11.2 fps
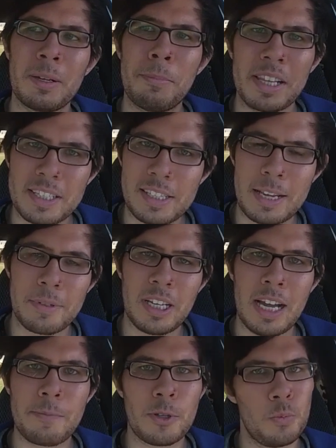But at the same
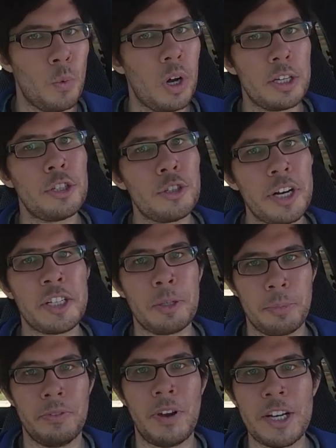time, you want to stress the
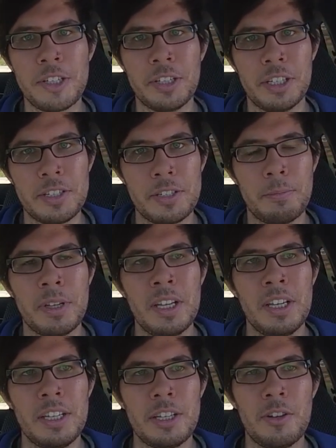professionalism.
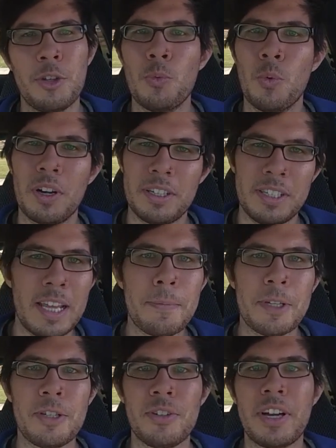You want to
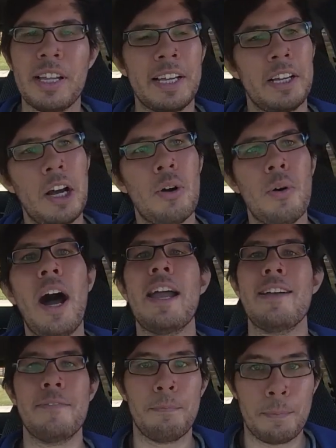demonstrate, like, oh, I
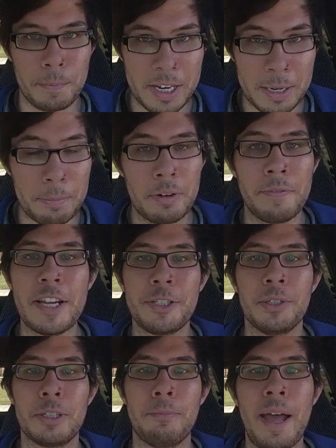have, in a
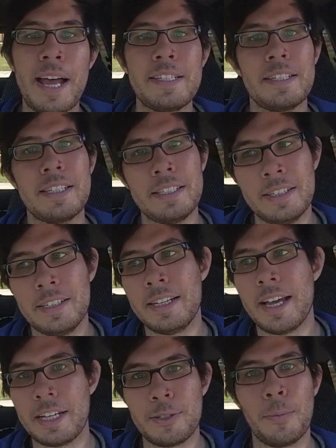professional capacity, done
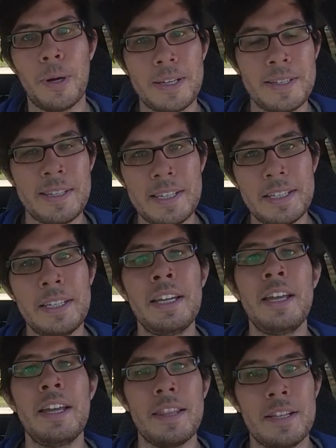X, Y, Z.
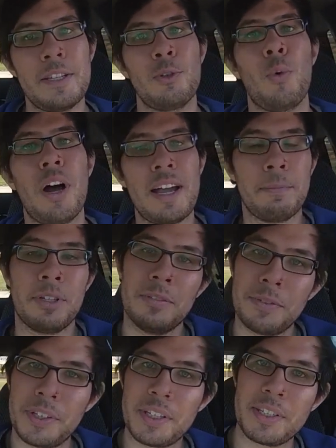This is why I'm good
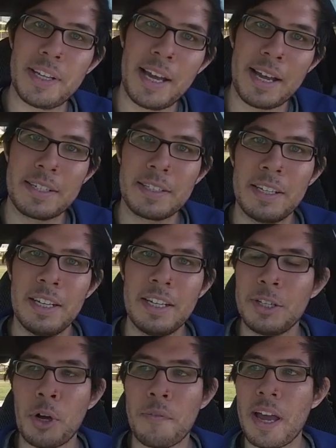for this task.
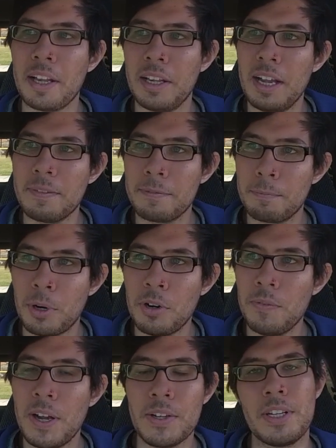I've had a lot of
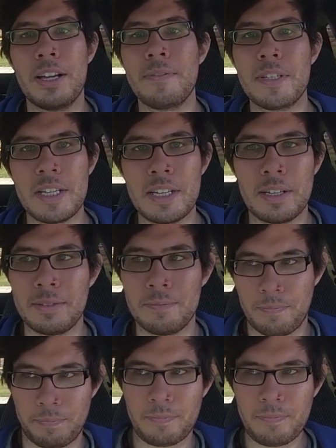profiles that I've seen
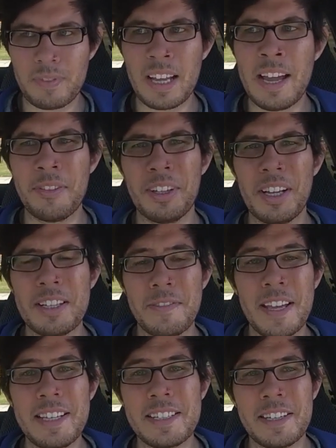out in the Las
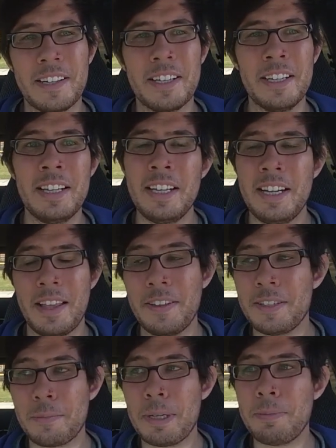Vegas area, and
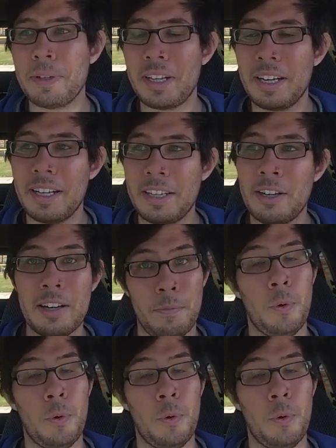these are people that I've